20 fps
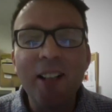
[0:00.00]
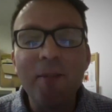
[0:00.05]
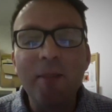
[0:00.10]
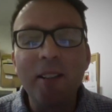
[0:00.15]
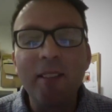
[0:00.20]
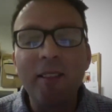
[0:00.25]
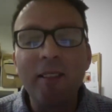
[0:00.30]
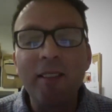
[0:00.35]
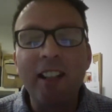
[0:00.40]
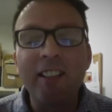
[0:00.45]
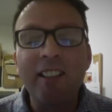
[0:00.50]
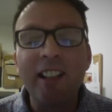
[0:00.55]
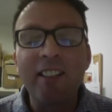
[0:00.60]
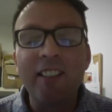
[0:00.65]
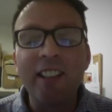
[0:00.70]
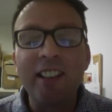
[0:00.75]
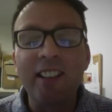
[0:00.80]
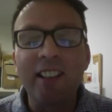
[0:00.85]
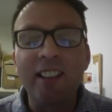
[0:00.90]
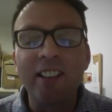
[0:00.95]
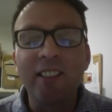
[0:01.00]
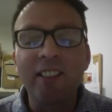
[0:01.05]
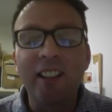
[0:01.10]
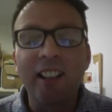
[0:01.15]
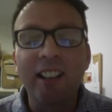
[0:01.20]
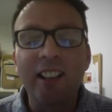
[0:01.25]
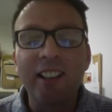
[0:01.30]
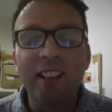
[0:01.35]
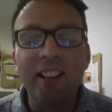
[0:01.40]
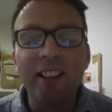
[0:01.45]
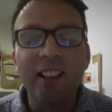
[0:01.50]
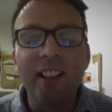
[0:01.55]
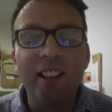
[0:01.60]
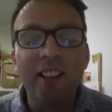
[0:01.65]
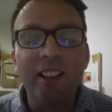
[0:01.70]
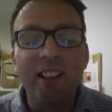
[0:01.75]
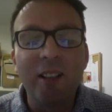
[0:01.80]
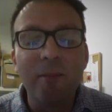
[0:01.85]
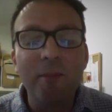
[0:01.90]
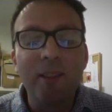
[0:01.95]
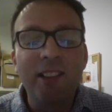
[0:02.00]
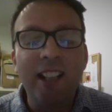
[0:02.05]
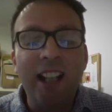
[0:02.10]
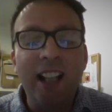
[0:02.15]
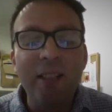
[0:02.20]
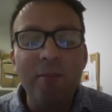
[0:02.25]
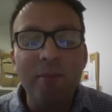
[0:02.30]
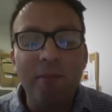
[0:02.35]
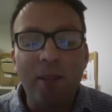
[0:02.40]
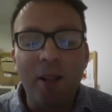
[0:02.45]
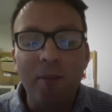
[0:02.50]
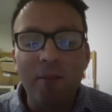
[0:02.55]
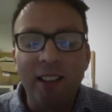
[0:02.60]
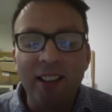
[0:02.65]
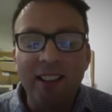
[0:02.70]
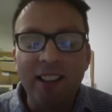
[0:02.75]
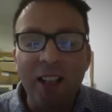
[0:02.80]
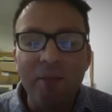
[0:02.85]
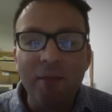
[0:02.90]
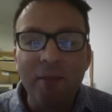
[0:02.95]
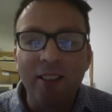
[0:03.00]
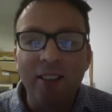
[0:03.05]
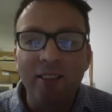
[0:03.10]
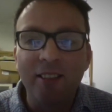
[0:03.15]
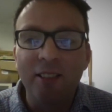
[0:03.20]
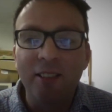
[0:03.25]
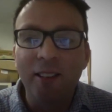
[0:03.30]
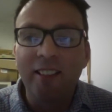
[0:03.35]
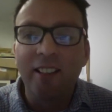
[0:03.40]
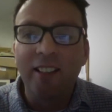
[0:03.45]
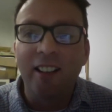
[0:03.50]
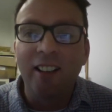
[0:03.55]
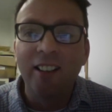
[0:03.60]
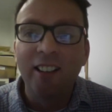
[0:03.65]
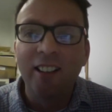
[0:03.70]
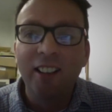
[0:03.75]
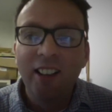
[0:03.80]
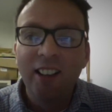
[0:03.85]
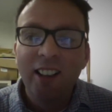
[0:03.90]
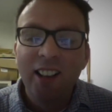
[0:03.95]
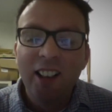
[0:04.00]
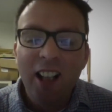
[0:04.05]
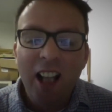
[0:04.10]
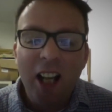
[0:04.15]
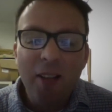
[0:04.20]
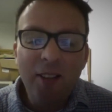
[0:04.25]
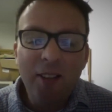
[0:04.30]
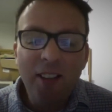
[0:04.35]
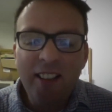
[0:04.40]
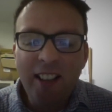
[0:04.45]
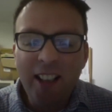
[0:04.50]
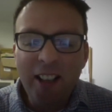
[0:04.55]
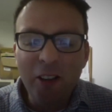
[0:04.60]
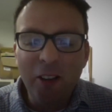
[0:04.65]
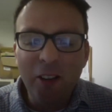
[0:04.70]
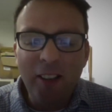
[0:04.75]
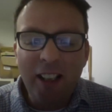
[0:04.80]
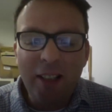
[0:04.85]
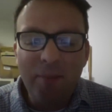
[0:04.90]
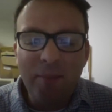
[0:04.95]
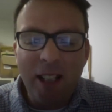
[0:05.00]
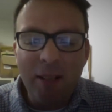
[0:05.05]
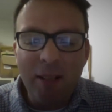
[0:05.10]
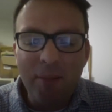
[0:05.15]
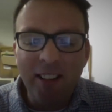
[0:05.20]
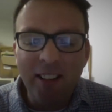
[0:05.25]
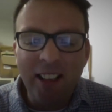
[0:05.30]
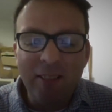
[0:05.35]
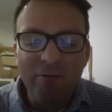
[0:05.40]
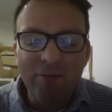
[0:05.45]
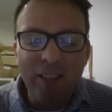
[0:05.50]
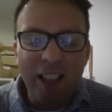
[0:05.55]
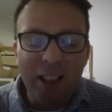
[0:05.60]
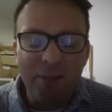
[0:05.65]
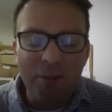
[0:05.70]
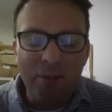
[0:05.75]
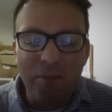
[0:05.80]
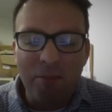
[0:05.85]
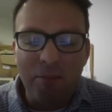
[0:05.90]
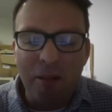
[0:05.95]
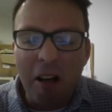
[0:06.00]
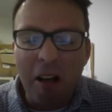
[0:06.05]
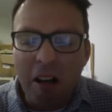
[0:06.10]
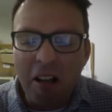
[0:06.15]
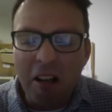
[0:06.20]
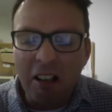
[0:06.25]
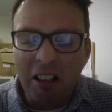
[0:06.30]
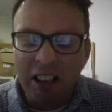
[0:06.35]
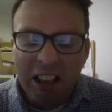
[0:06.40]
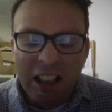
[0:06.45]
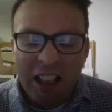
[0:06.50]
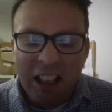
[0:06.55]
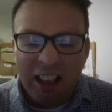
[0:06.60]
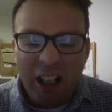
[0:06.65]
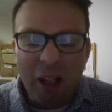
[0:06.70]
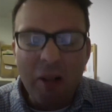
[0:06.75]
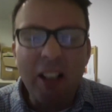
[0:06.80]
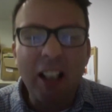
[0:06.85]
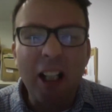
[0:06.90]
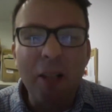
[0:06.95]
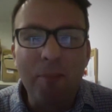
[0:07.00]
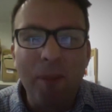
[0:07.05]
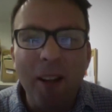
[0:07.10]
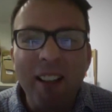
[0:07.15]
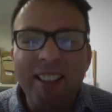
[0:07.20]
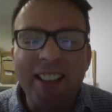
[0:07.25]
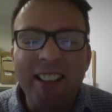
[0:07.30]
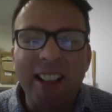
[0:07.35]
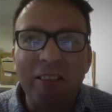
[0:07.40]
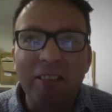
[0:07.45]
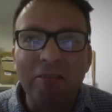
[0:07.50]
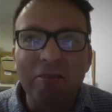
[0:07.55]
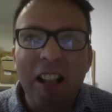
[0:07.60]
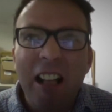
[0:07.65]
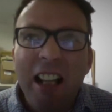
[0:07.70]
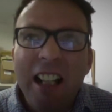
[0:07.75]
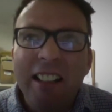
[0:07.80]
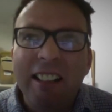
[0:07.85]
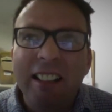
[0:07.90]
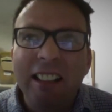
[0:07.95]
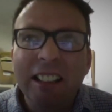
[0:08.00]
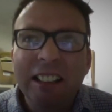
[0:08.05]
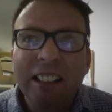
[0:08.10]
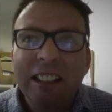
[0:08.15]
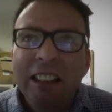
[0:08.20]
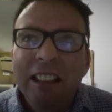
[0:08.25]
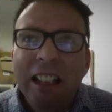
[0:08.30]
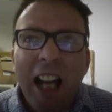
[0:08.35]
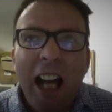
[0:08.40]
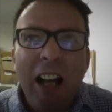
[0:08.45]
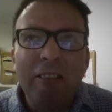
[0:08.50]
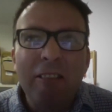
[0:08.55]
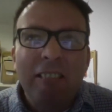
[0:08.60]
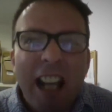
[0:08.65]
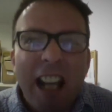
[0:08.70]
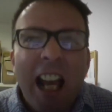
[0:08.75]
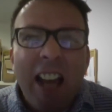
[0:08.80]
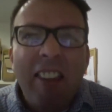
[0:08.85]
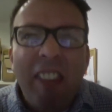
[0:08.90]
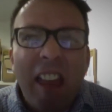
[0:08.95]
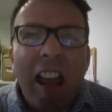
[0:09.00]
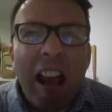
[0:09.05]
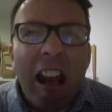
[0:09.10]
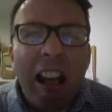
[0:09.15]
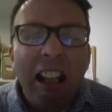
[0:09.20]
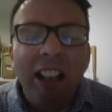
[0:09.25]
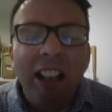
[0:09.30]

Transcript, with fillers: but there's this kind of like you know um, shame, public shaming on Twitter. Oh, have yeah. you seen all these people in Richmond Park going on a bicycle ride? How dare they?